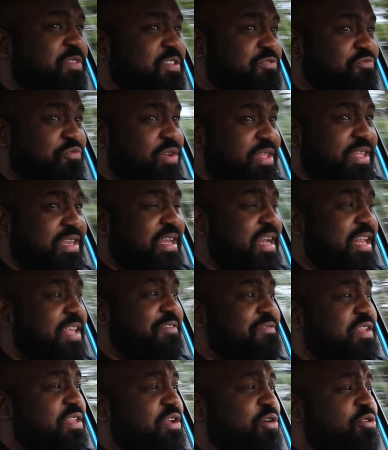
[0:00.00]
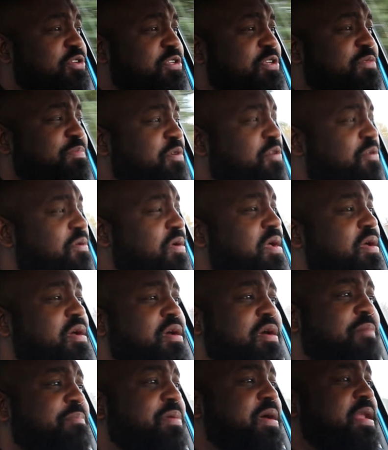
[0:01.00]
it's really not even noticeable.
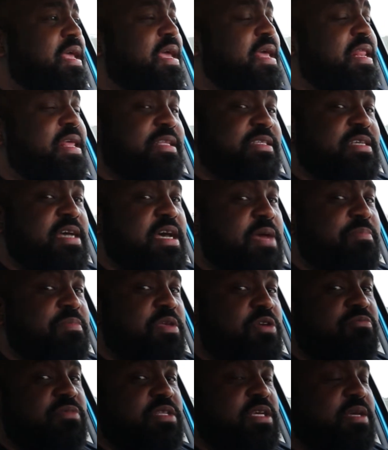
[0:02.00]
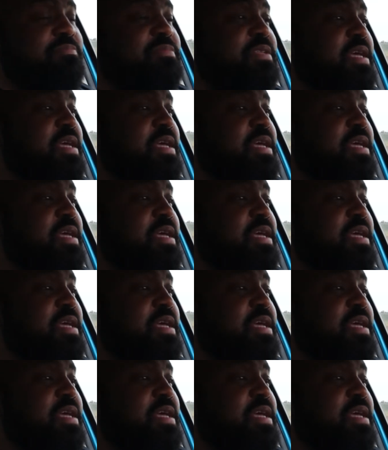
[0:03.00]
But anytime you dip